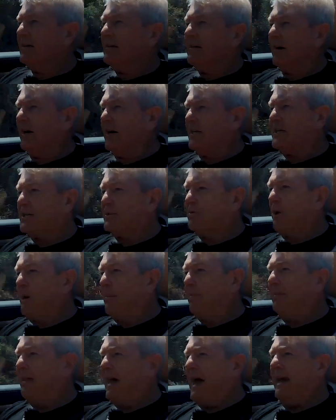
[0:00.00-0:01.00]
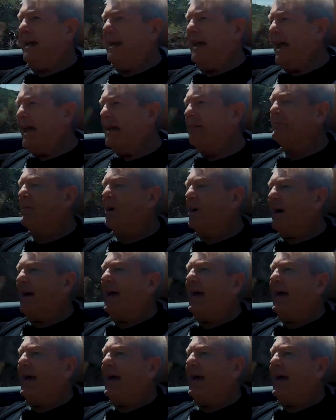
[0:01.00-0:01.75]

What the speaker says: I'd swap that and my